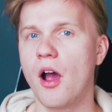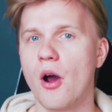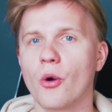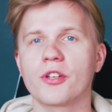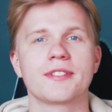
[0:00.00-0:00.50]

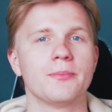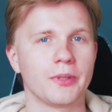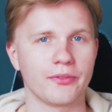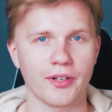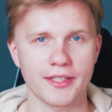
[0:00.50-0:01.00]
or
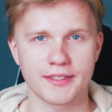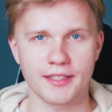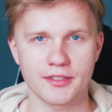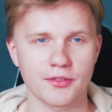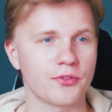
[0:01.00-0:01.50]
simplified
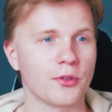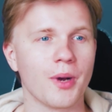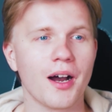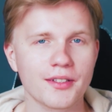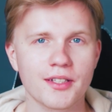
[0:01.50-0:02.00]
data from
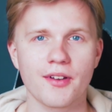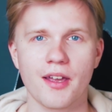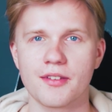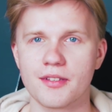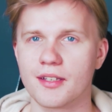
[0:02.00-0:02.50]
other
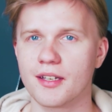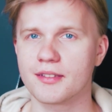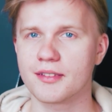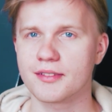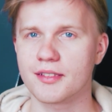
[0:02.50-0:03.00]

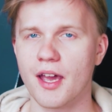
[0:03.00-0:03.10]
indicators